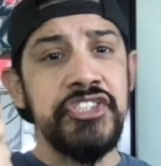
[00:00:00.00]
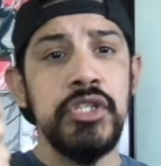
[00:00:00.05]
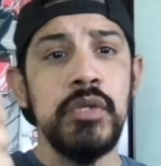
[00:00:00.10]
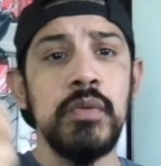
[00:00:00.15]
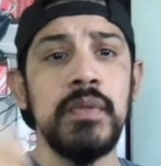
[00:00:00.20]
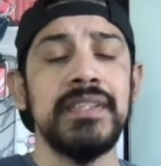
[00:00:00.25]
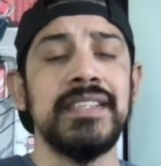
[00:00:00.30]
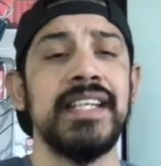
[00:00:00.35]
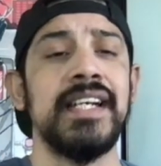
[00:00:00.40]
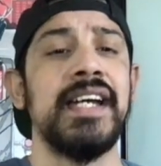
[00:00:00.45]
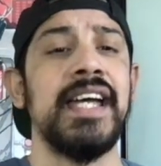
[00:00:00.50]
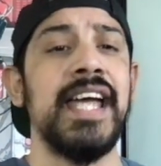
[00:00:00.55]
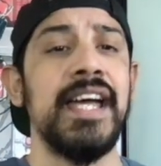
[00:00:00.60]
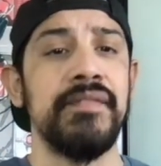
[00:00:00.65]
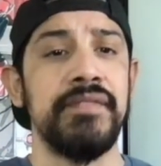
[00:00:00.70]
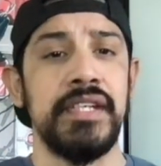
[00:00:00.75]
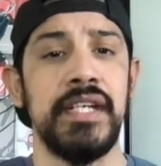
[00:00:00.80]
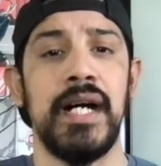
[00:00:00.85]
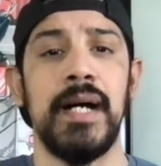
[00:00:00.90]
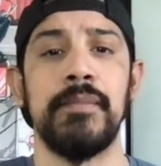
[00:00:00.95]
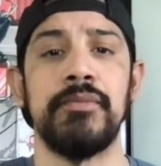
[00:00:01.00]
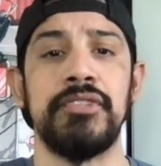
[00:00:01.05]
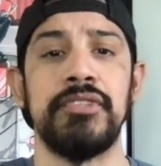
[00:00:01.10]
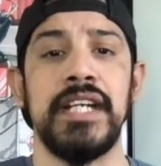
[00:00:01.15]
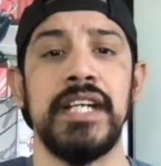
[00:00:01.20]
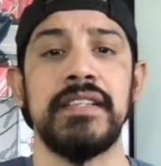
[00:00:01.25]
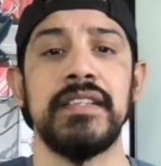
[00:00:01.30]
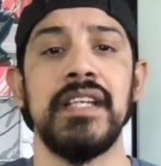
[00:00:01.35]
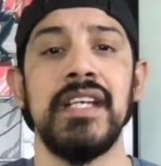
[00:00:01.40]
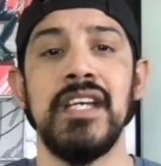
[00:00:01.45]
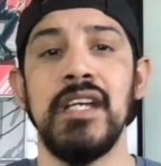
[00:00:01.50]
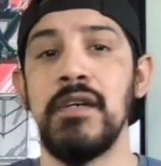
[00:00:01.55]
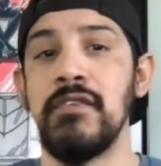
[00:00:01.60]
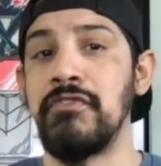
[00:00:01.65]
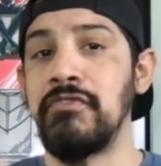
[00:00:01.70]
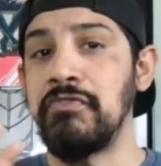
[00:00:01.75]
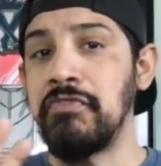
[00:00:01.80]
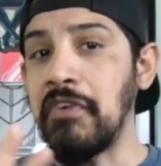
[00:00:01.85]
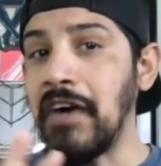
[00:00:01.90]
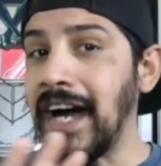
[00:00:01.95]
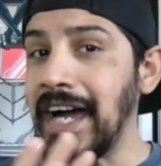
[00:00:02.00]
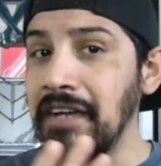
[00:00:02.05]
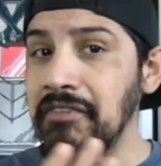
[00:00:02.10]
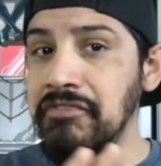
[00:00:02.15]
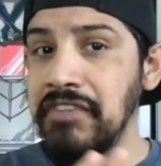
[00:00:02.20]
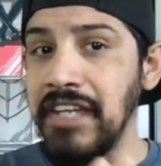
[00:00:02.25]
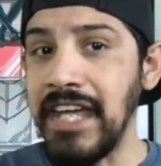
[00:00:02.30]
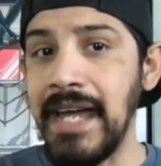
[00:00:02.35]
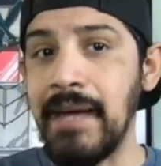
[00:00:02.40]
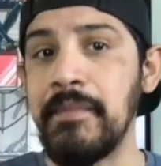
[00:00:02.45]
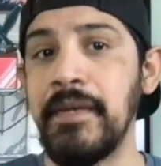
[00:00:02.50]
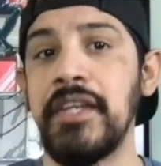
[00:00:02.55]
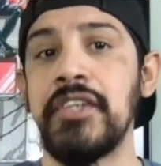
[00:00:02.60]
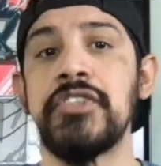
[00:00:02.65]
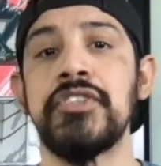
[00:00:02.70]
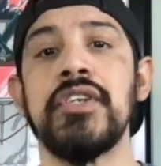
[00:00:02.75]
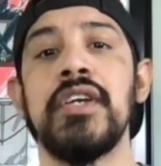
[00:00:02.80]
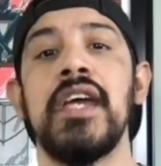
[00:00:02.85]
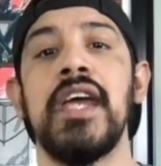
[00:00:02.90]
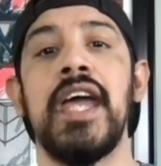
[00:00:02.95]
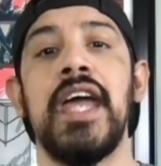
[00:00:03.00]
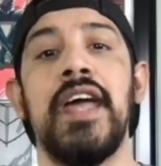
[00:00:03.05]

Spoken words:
you with a heavy object, 5 damage,